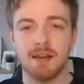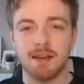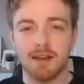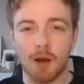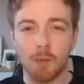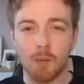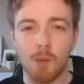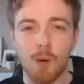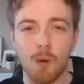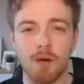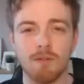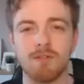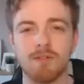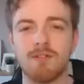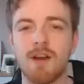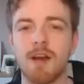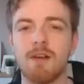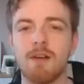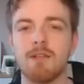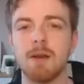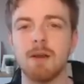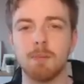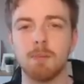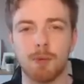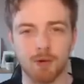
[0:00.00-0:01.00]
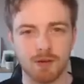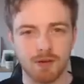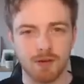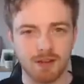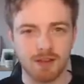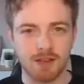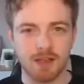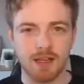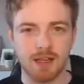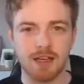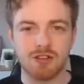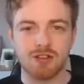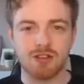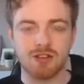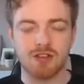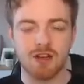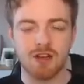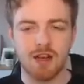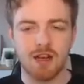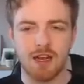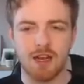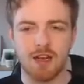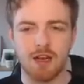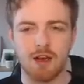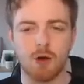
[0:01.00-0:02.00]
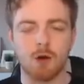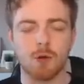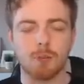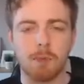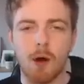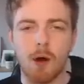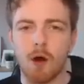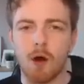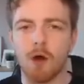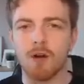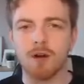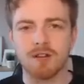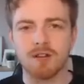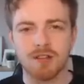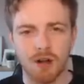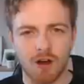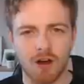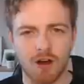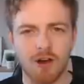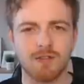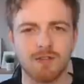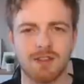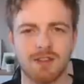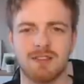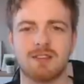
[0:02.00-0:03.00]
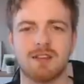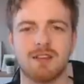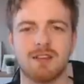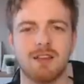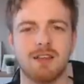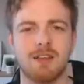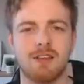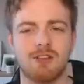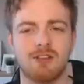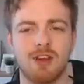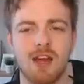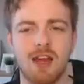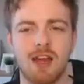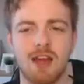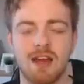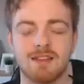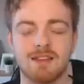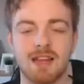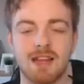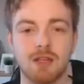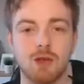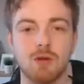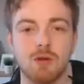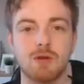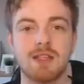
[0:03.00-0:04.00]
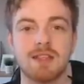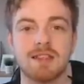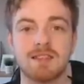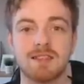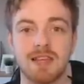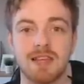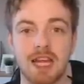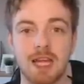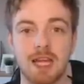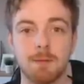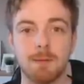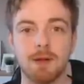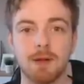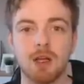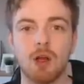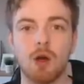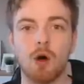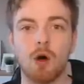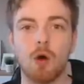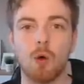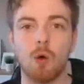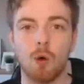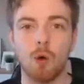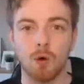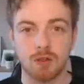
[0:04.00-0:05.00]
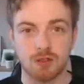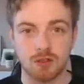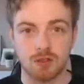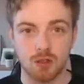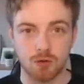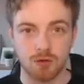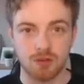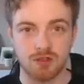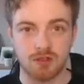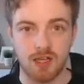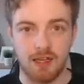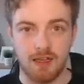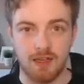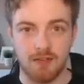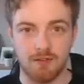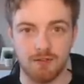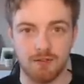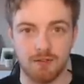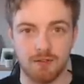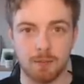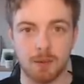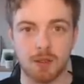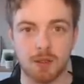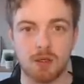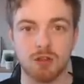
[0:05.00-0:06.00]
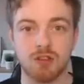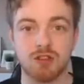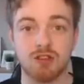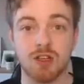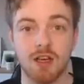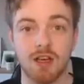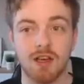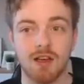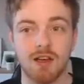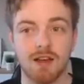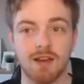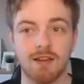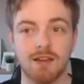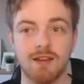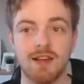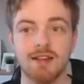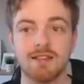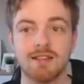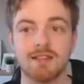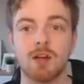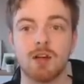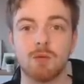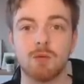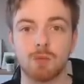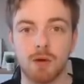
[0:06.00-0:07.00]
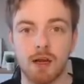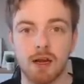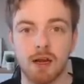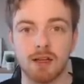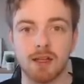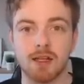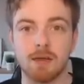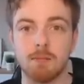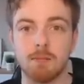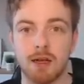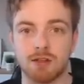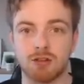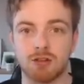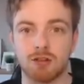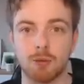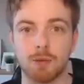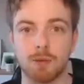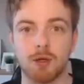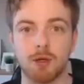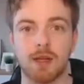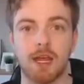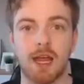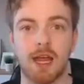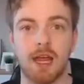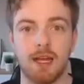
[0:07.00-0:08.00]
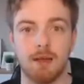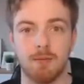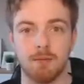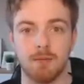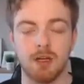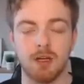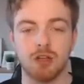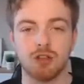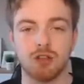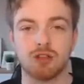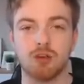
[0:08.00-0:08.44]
Now, one very important glitch, or part of this glitch, is that you disable autosave, because this can really mess up your game.